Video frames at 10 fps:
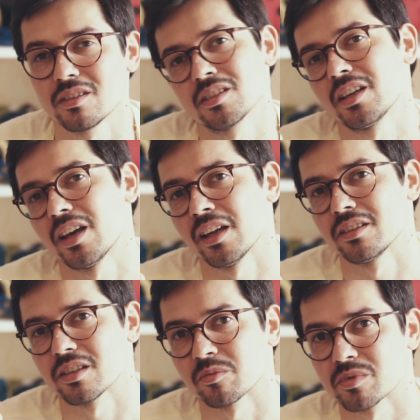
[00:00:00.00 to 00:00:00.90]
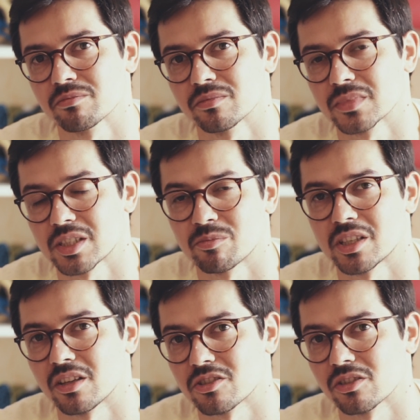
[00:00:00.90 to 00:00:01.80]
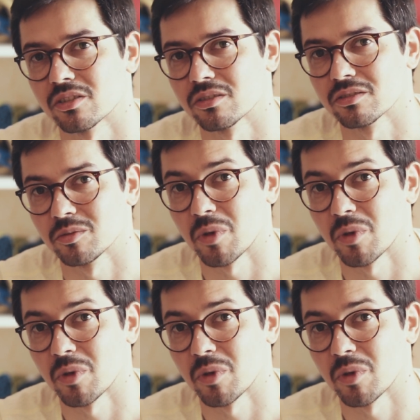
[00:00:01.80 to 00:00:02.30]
they add some substantial